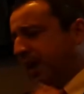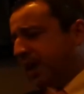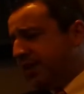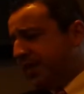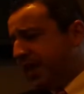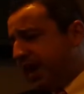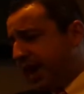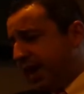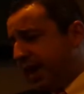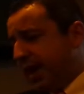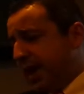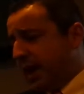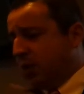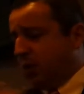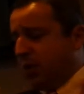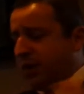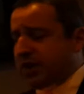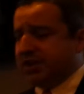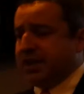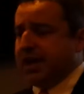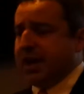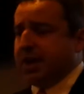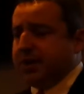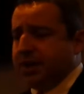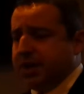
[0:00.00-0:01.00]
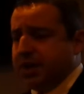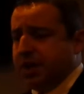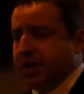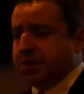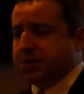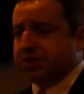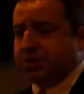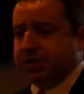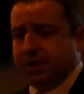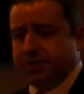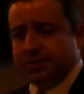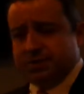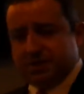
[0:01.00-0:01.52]
They uh, went down to
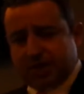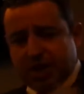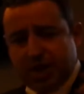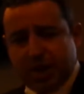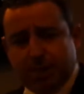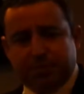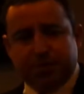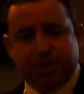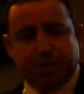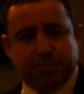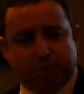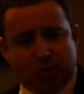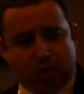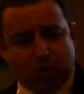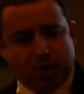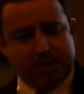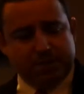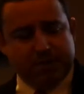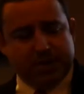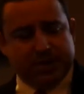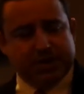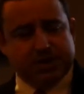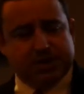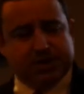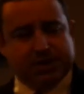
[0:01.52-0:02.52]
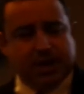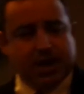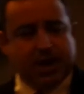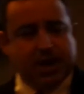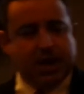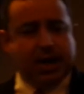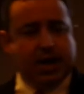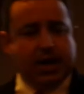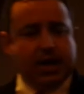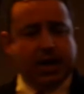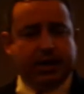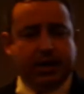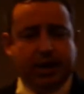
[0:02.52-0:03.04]
Houston, set up the appointments,
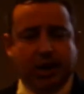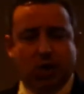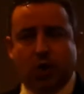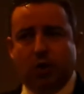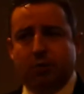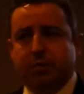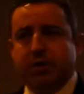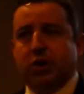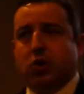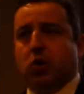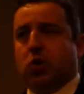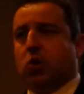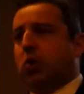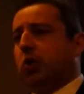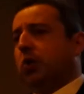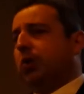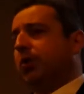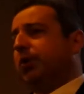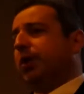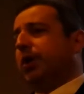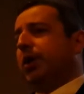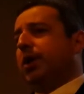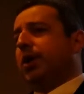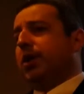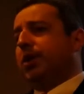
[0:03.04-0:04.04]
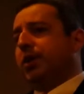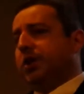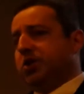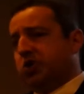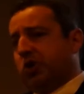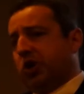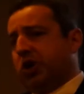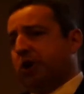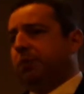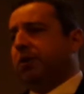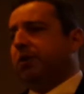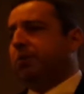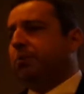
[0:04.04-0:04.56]
and lo and behold, the
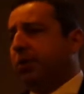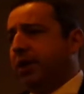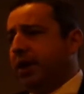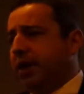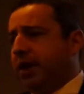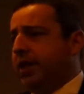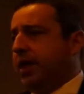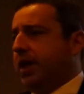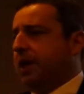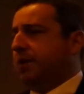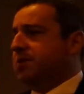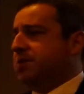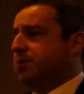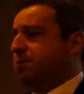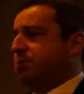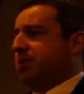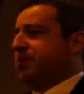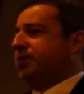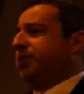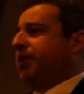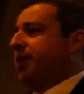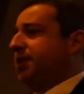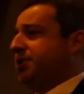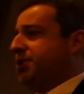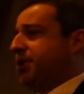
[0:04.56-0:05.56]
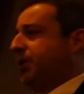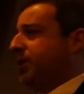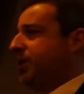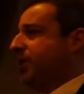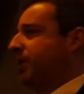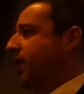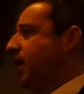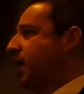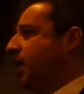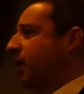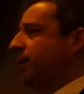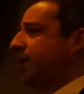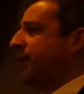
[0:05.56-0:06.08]
treatment plan that was presented to her
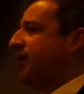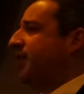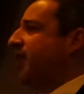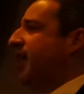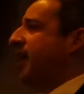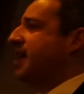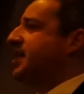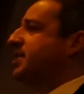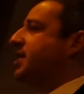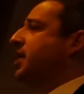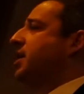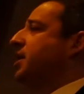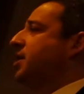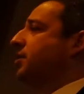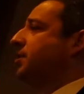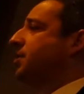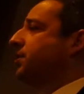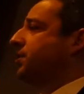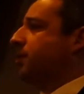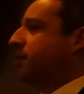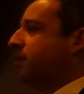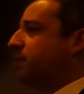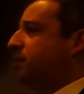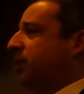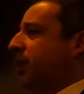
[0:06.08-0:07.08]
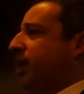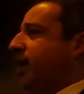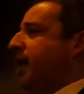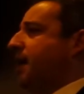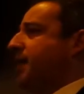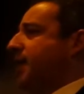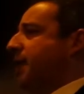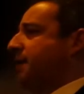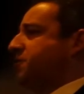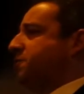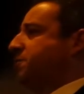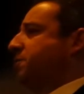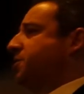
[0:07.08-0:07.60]
there was identical to the plan
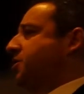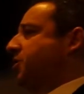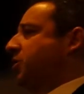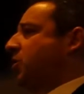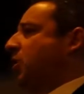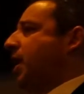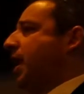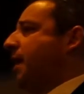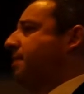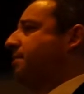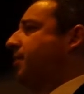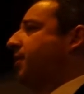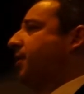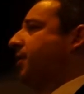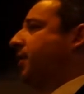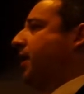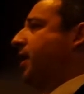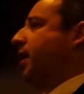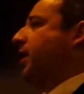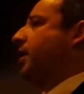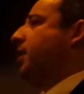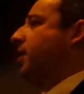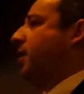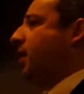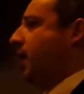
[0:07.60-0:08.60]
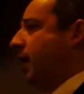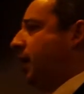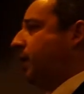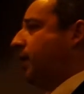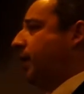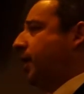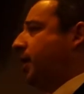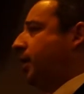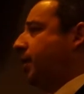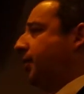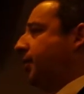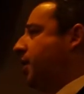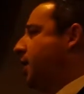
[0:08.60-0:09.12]
that was prescribed for her here at Ohio
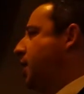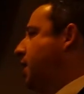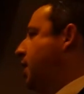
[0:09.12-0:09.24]
Health.